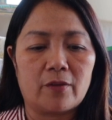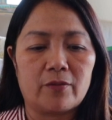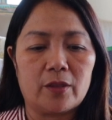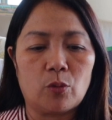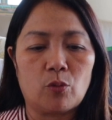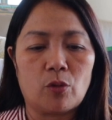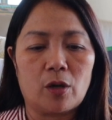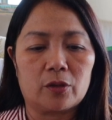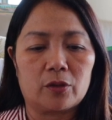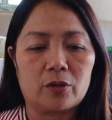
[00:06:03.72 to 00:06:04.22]
have
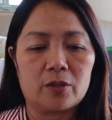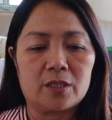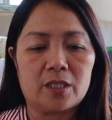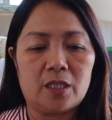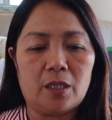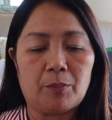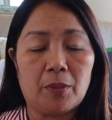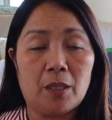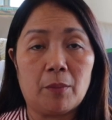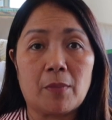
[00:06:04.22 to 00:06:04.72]
the water
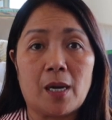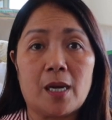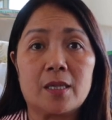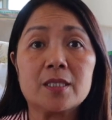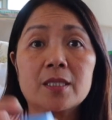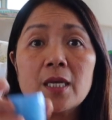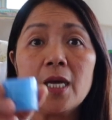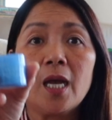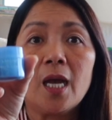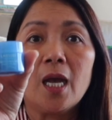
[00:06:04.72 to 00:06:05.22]
sleeping
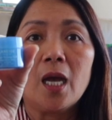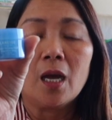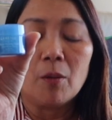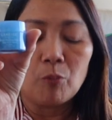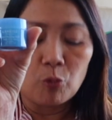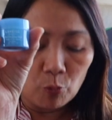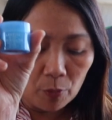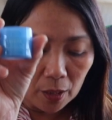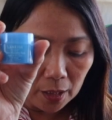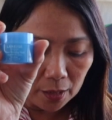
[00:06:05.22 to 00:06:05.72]
mask.
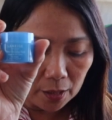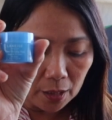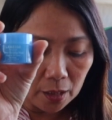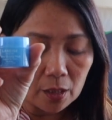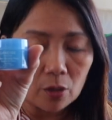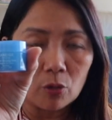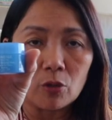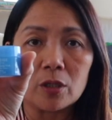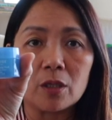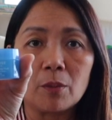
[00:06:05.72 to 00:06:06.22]
Bumili
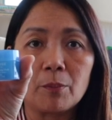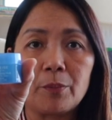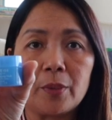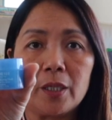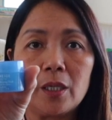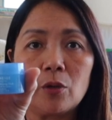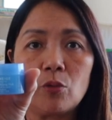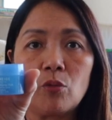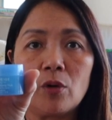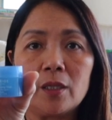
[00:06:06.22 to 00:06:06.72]
din ako ng
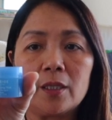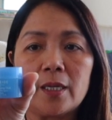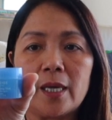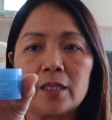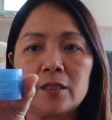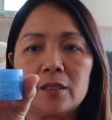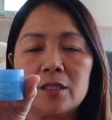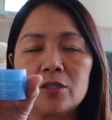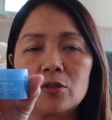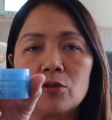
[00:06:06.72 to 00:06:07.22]
bigger one
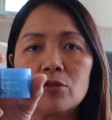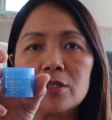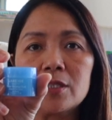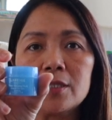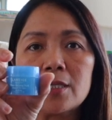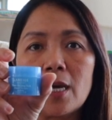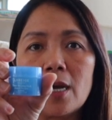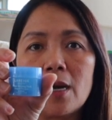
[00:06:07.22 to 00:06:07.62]
like this because